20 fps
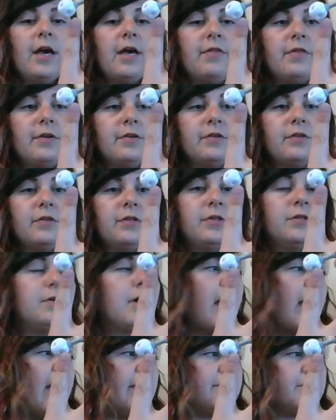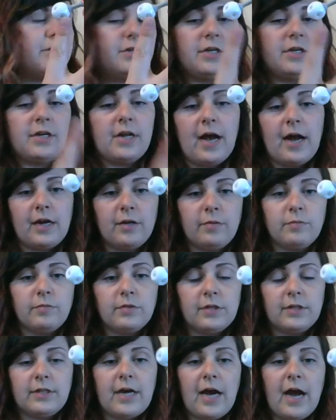and there's two hydrogen
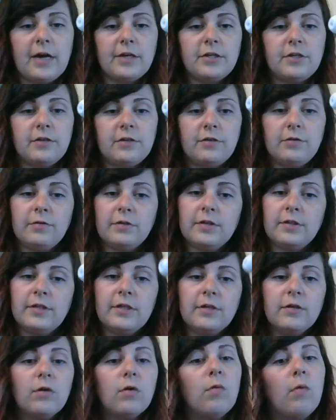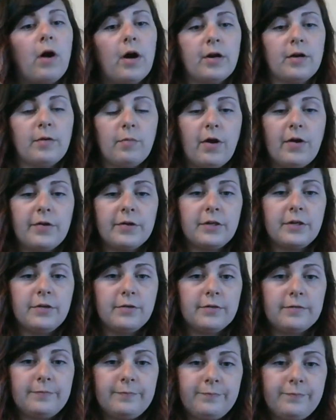atoms attached to a single water
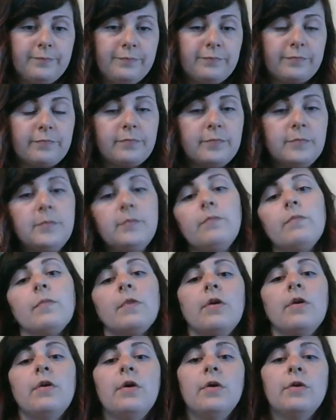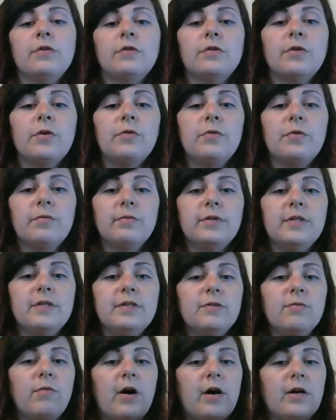molecule. So, the
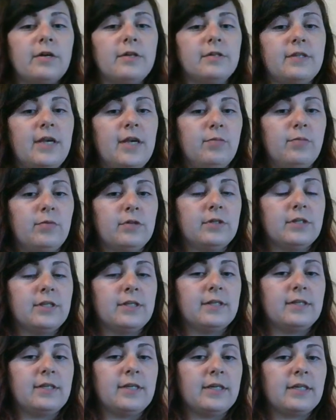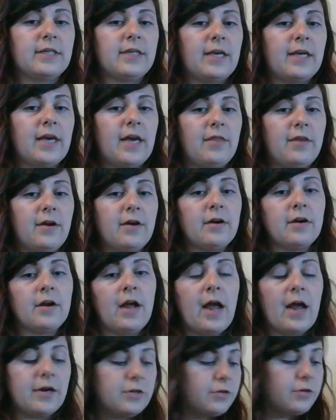reason water is able to stick together
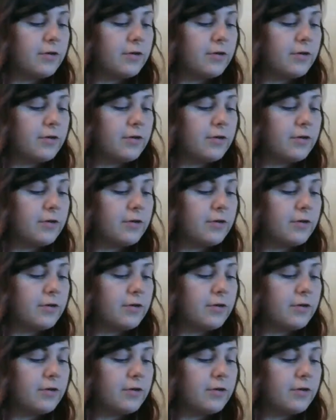and